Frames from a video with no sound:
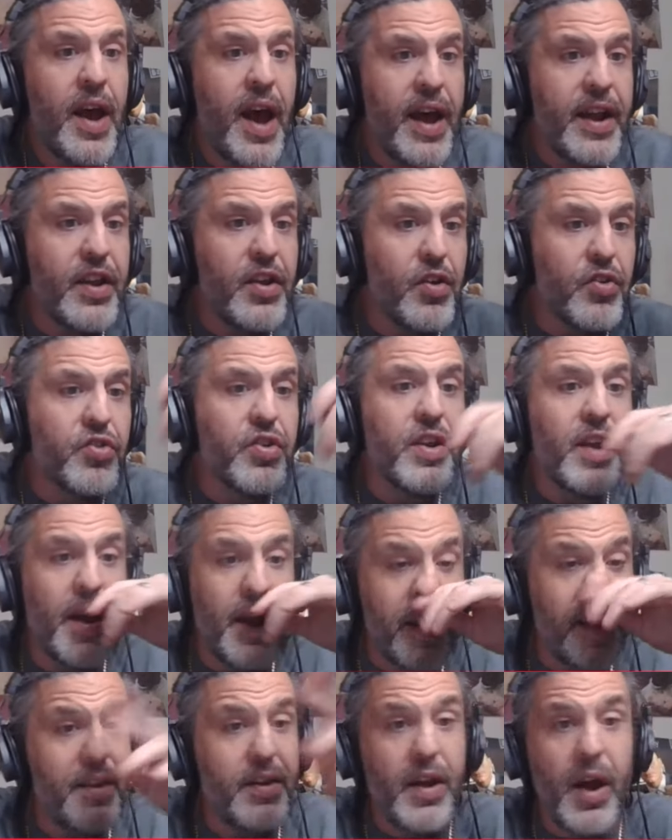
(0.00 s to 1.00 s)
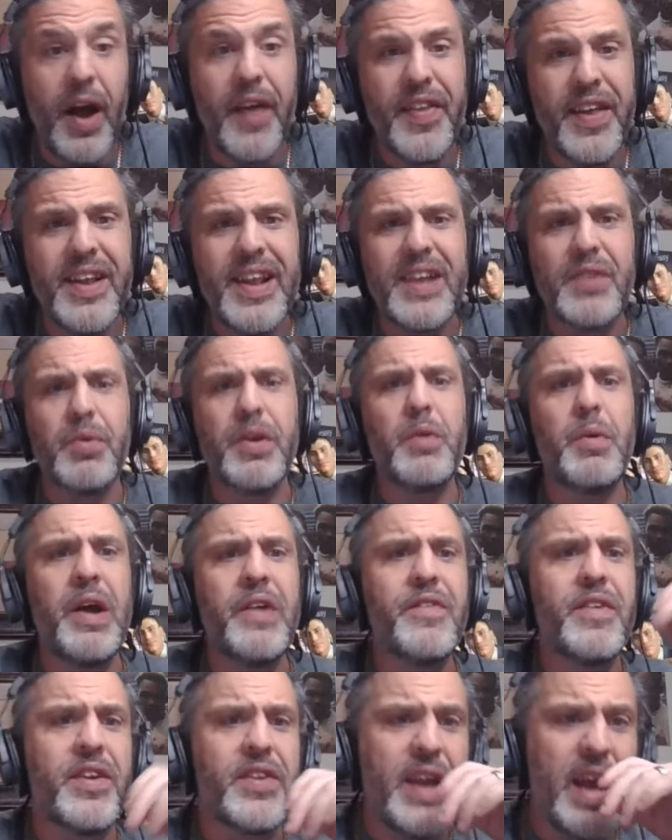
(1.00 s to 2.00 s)
And usually, you know, I think that's what he
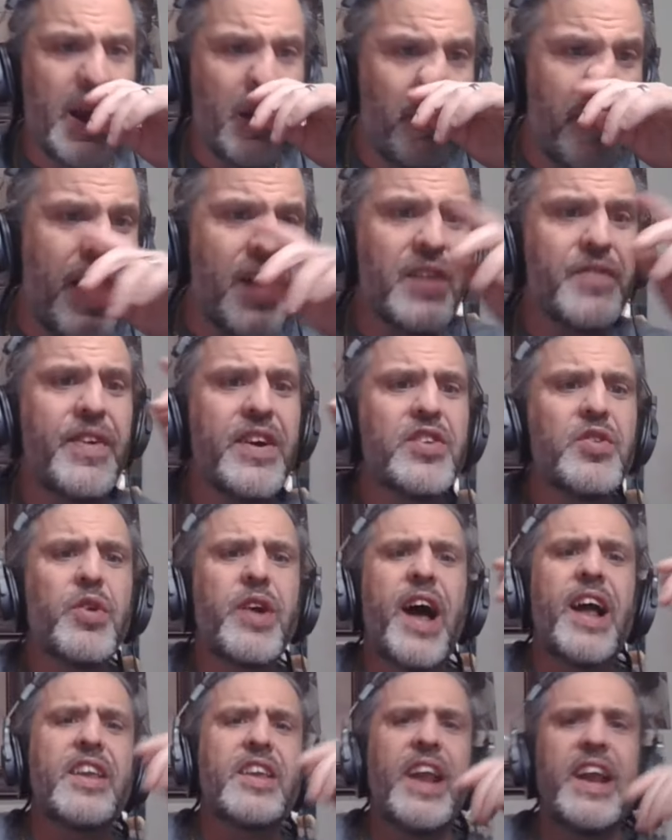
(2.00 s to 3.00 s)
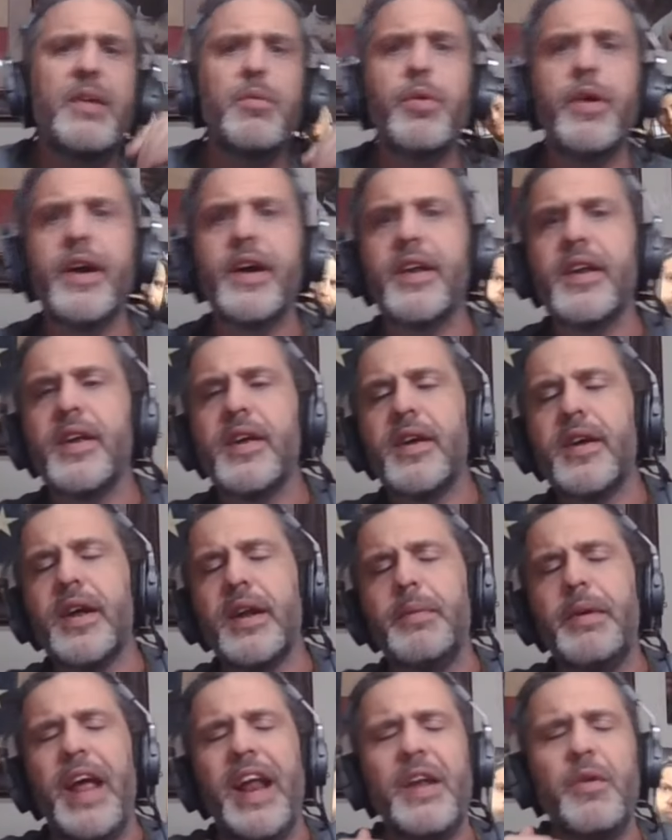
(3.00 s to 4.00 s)
weighed for the second Wilder fight. So that's anywhere
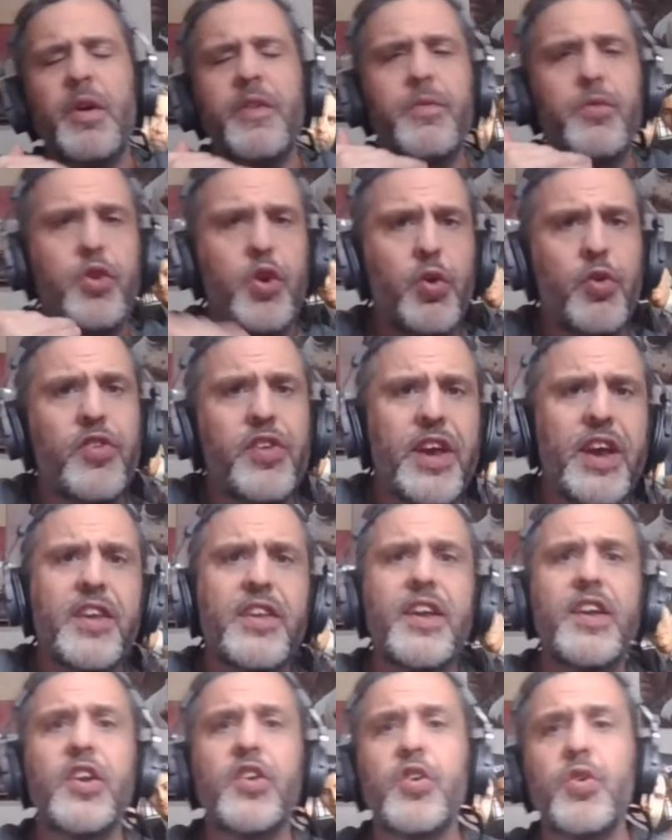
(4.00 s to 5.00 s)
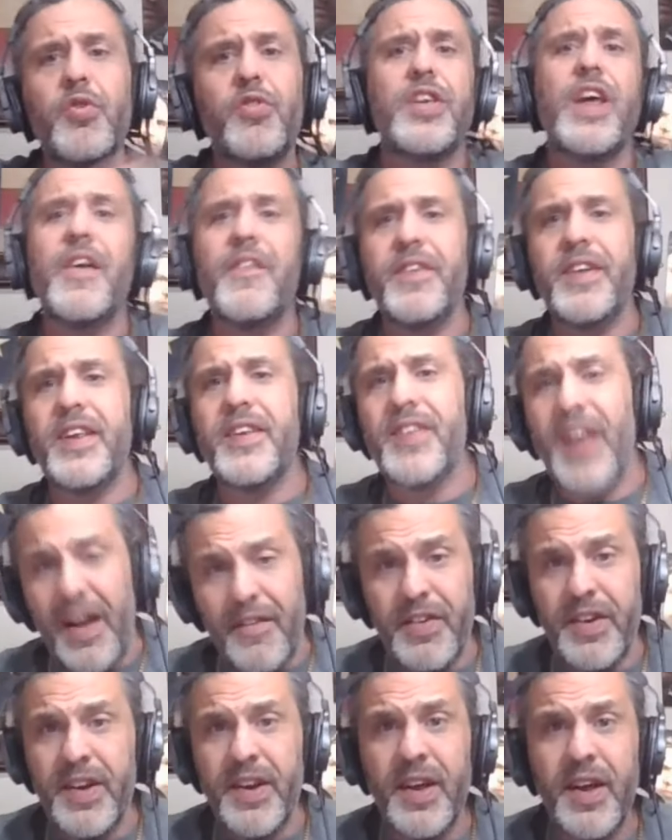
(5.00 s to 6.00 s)
going to be anywhere from 260 to
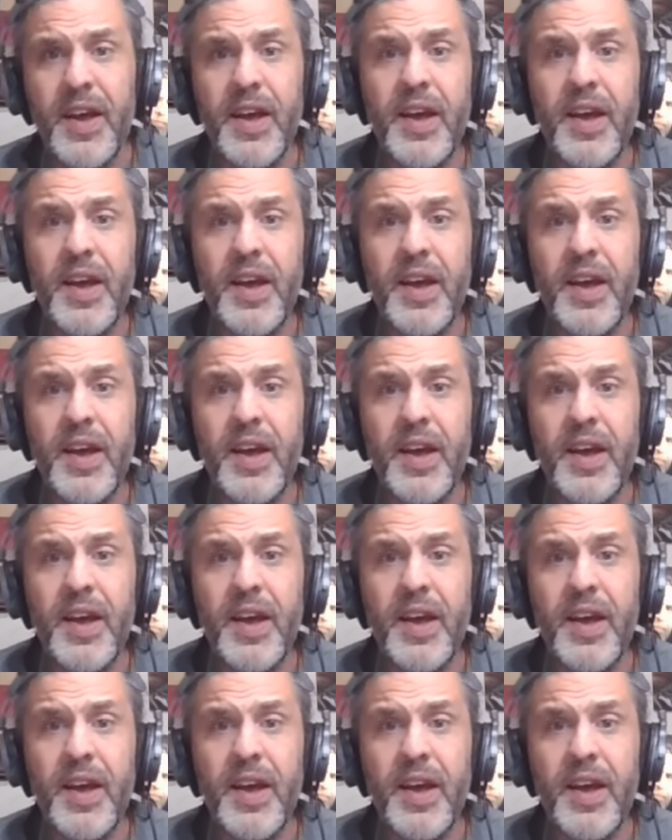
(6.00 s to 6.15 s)
277.